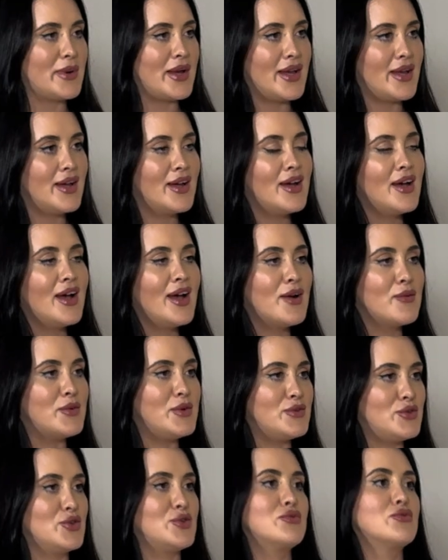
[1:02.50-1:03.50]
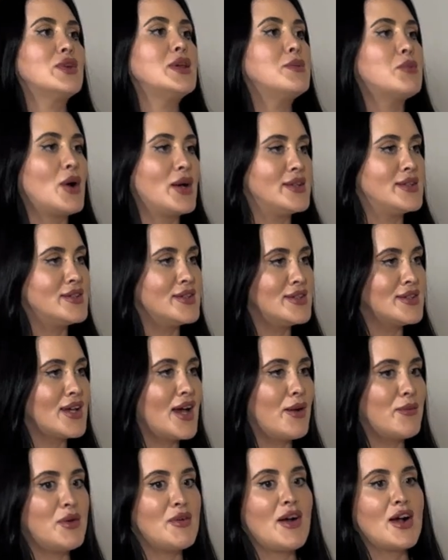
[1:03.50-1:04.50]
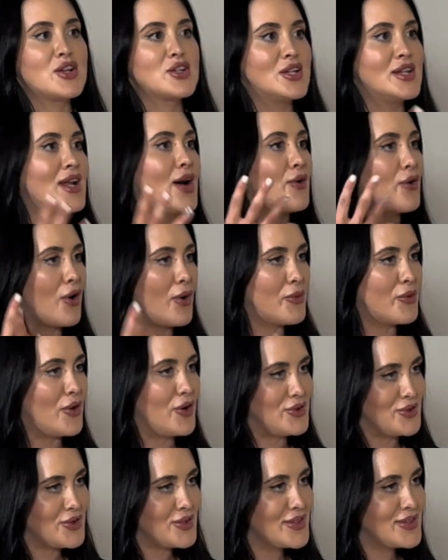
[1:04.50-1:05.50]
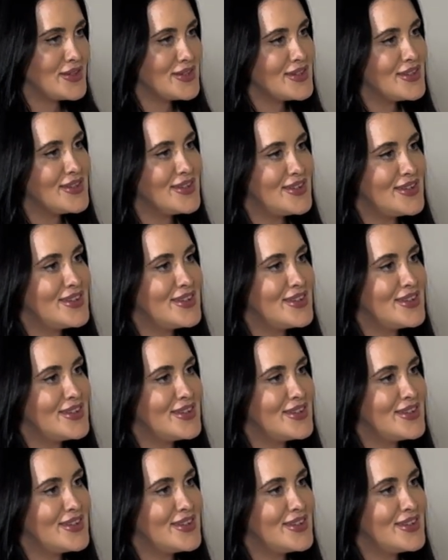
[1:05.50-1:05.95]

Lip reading: it. We've just rebranded and we've actually now got a product.